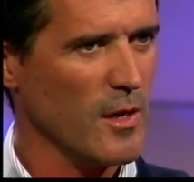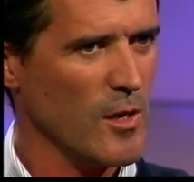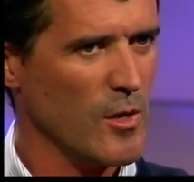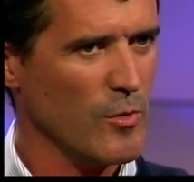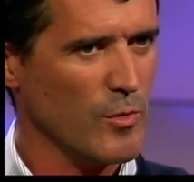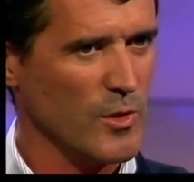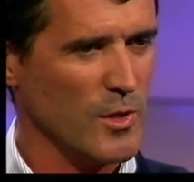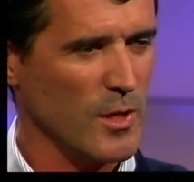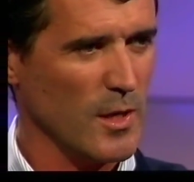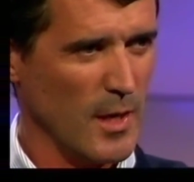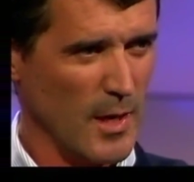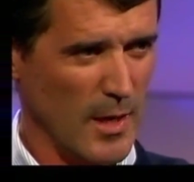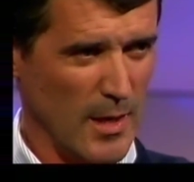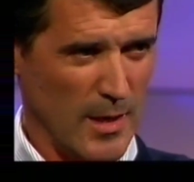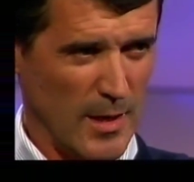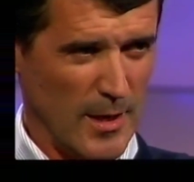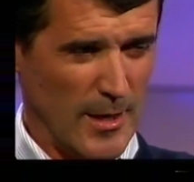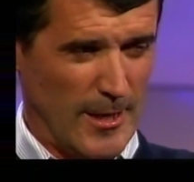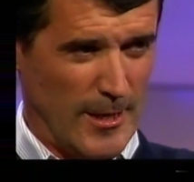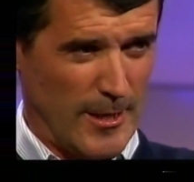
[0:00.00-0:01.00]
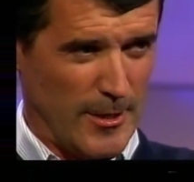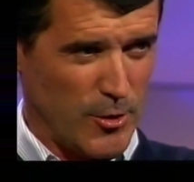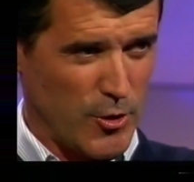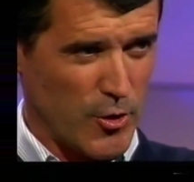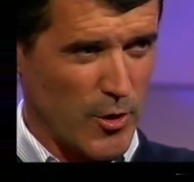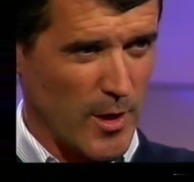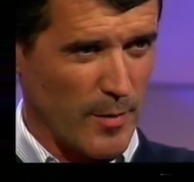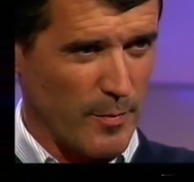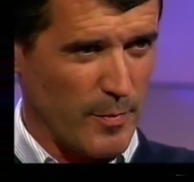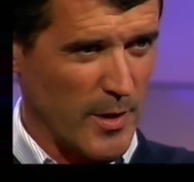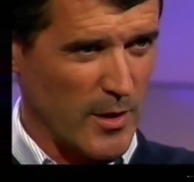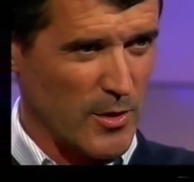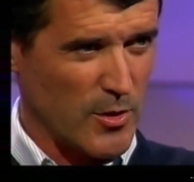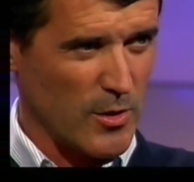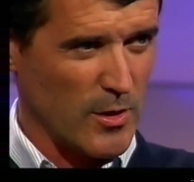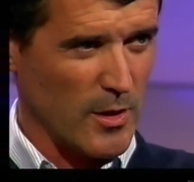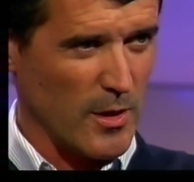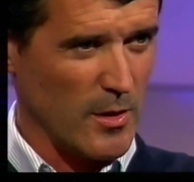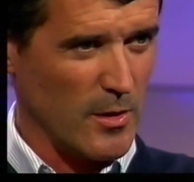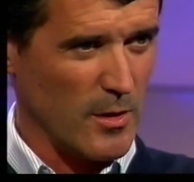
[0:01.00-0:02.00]
I always try and
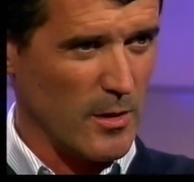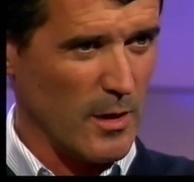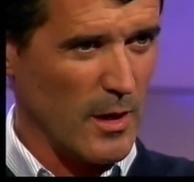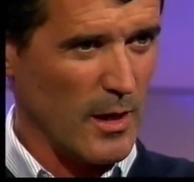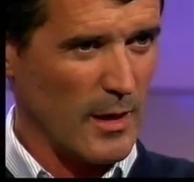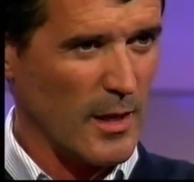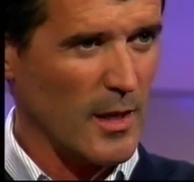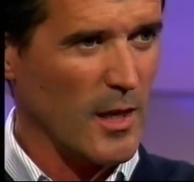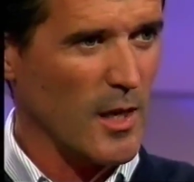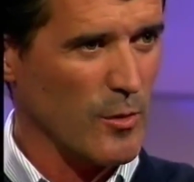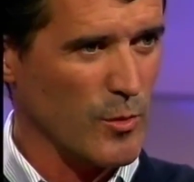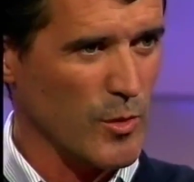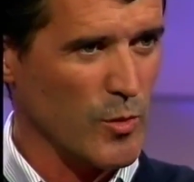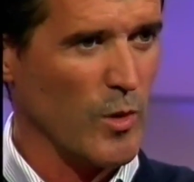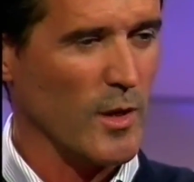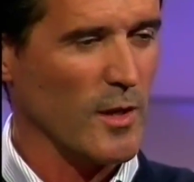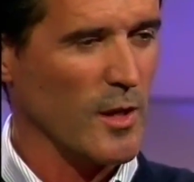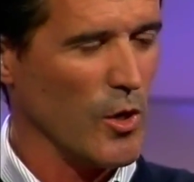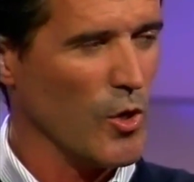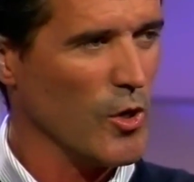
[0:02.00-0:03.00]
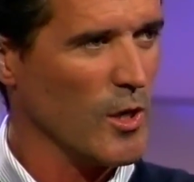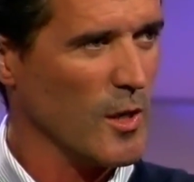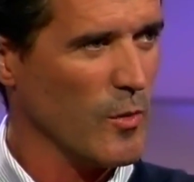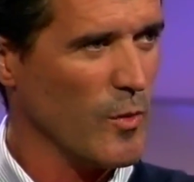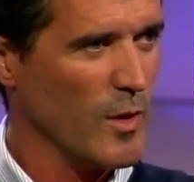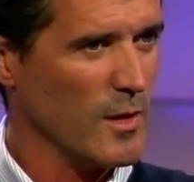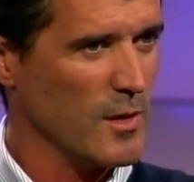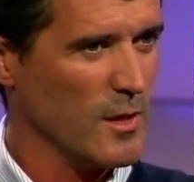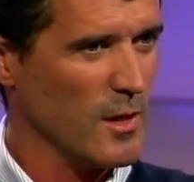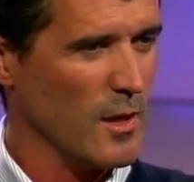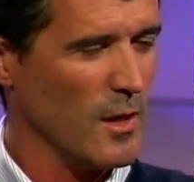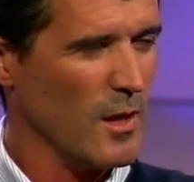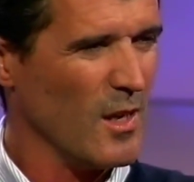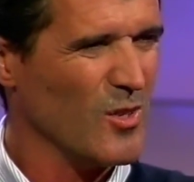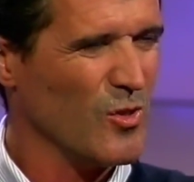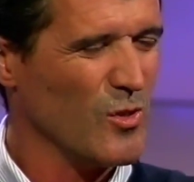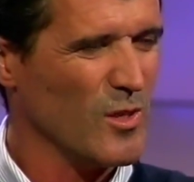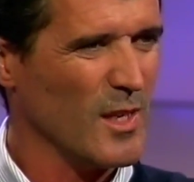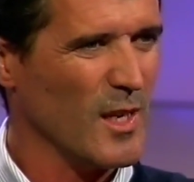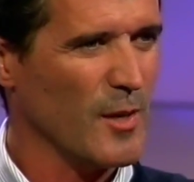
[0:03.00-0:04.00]
picture, you know, I think I was one of the lucky ones. Uh,
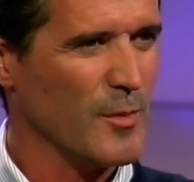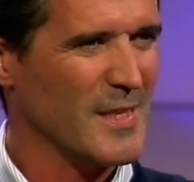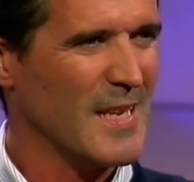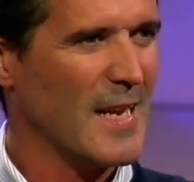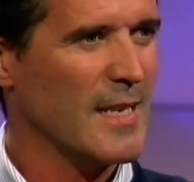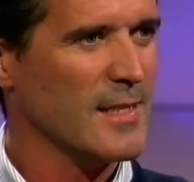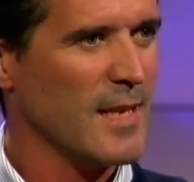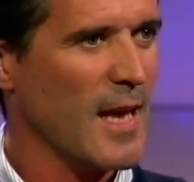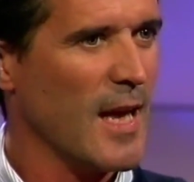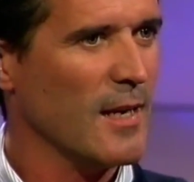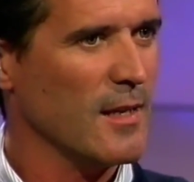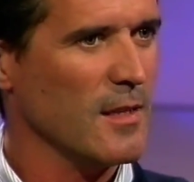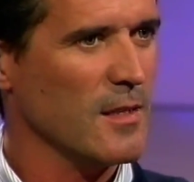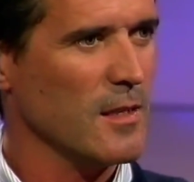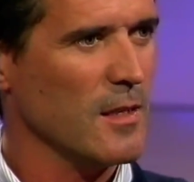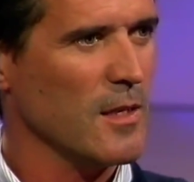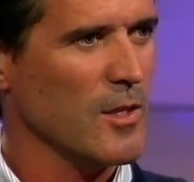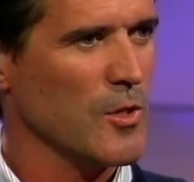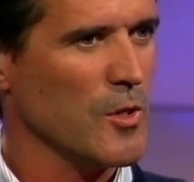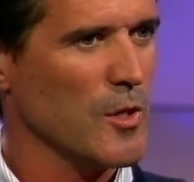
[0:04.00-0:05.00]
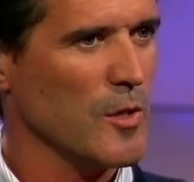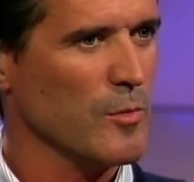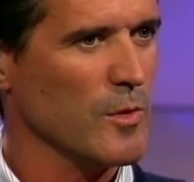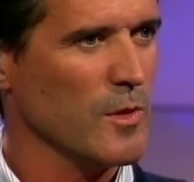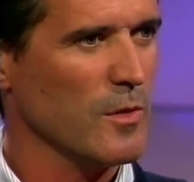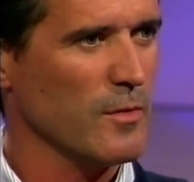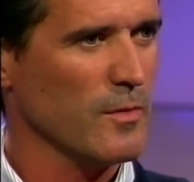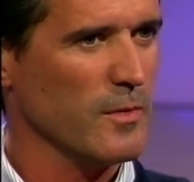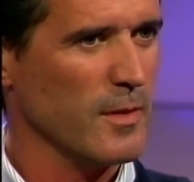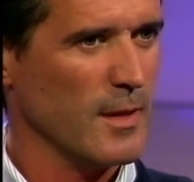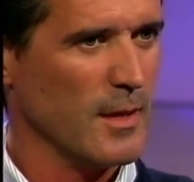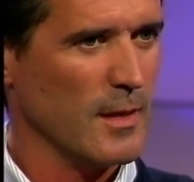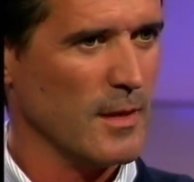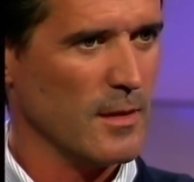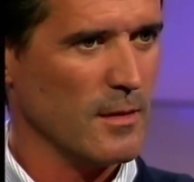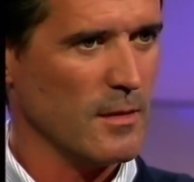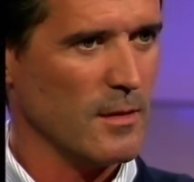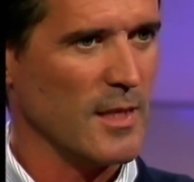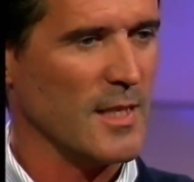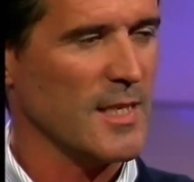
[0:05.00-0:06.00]
I don't think I was that talented in terms of
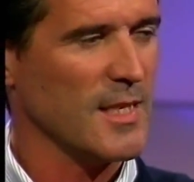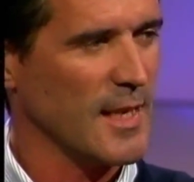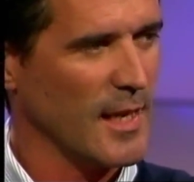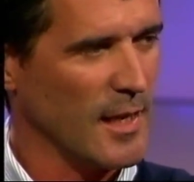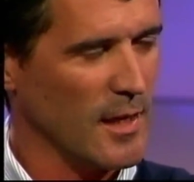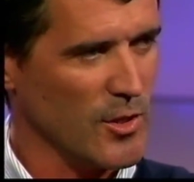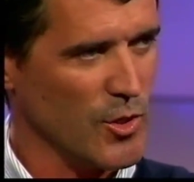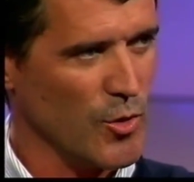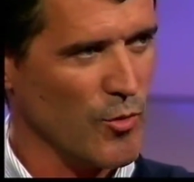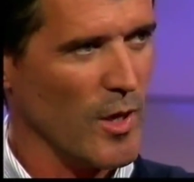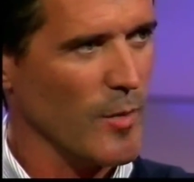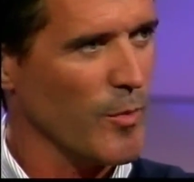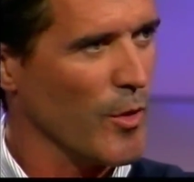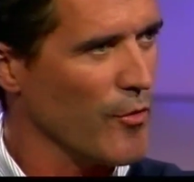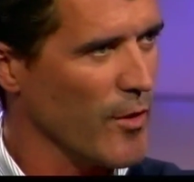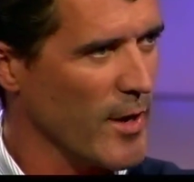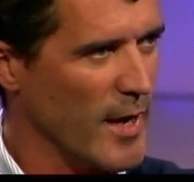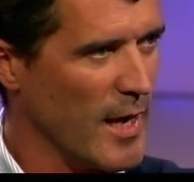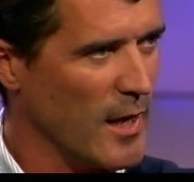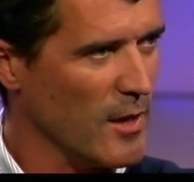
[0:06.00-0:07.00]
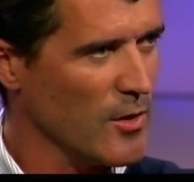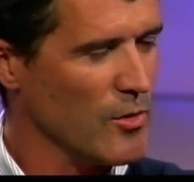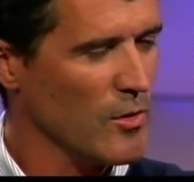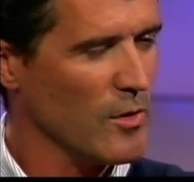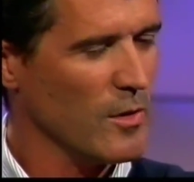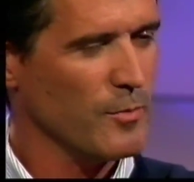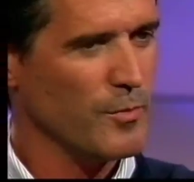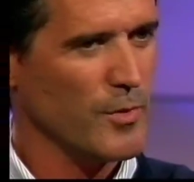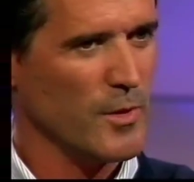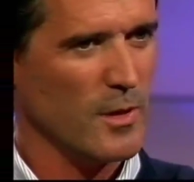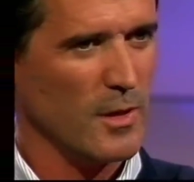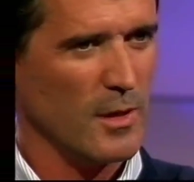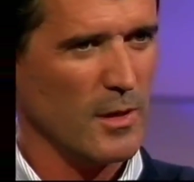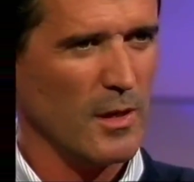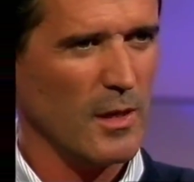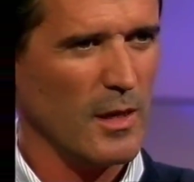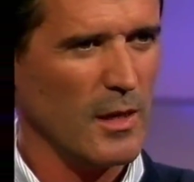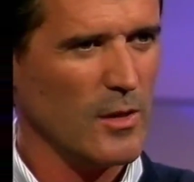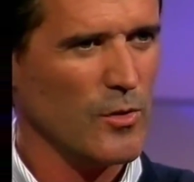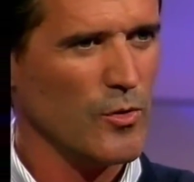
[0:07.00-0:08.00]
the skills you were about Ronaldo, but
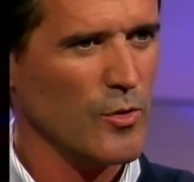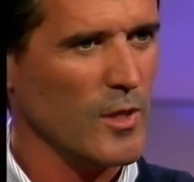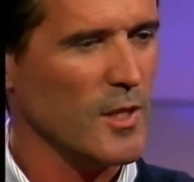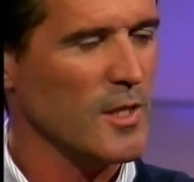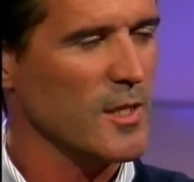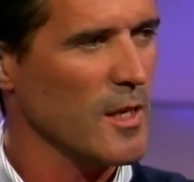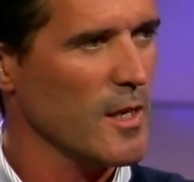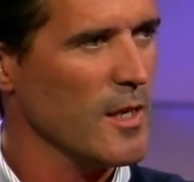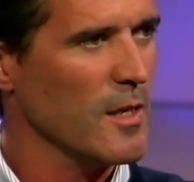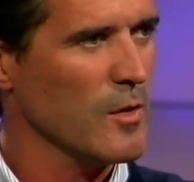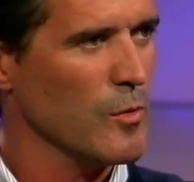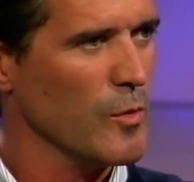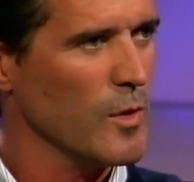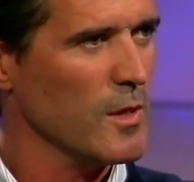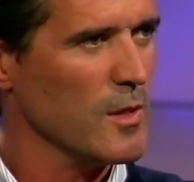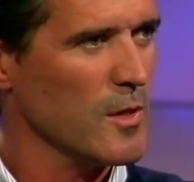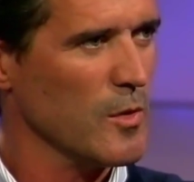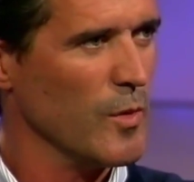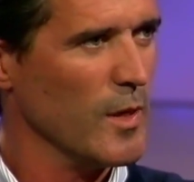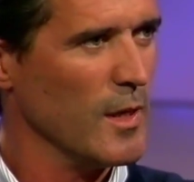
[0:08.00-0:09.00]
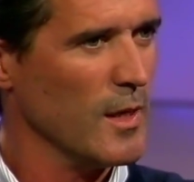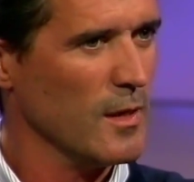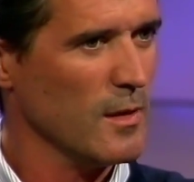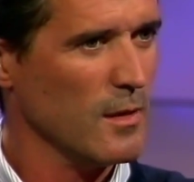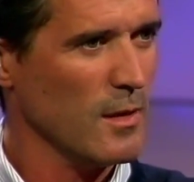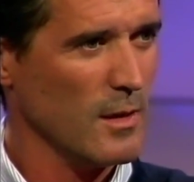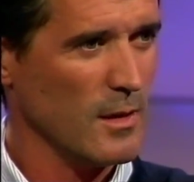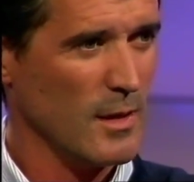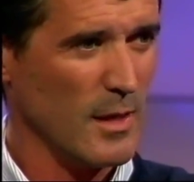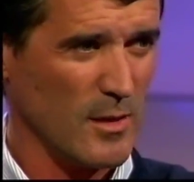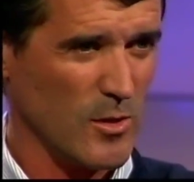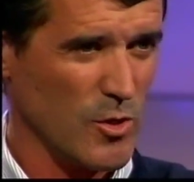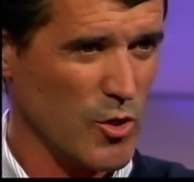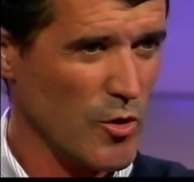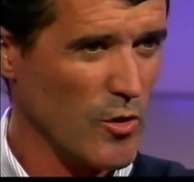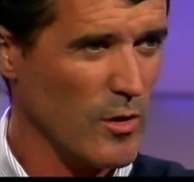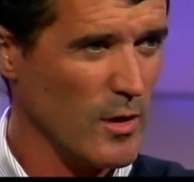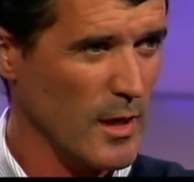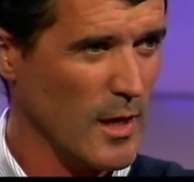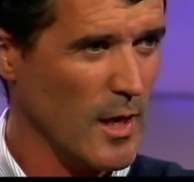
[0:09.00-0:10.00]
I had a good desire and a will to win, and that
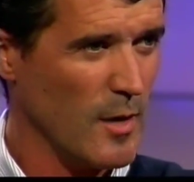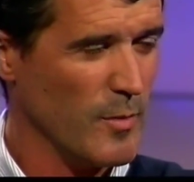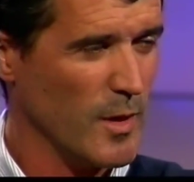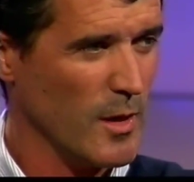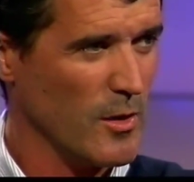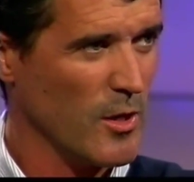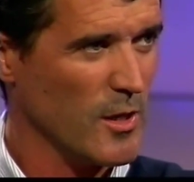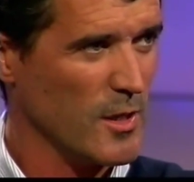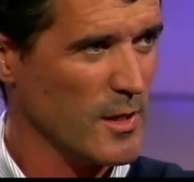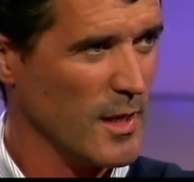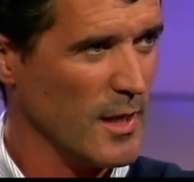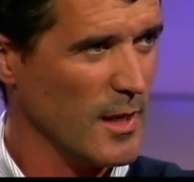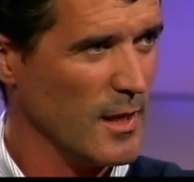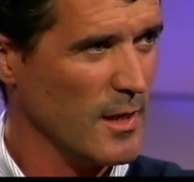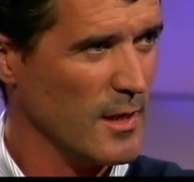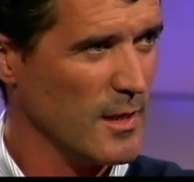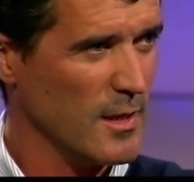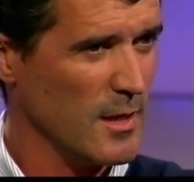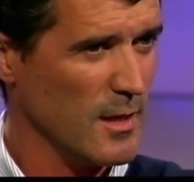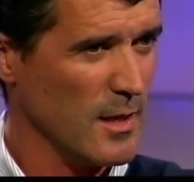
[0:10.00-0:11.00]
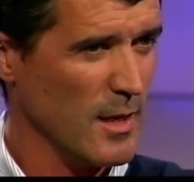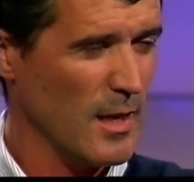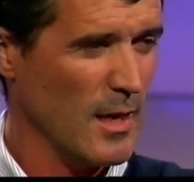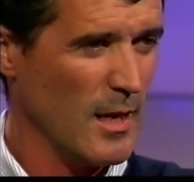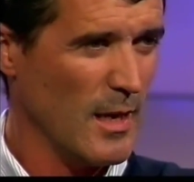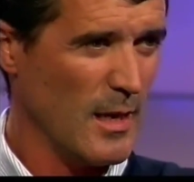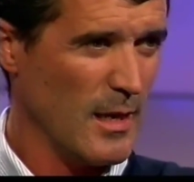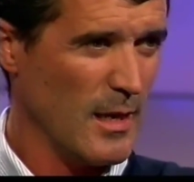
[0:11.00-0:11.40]
certainly got me across to England and,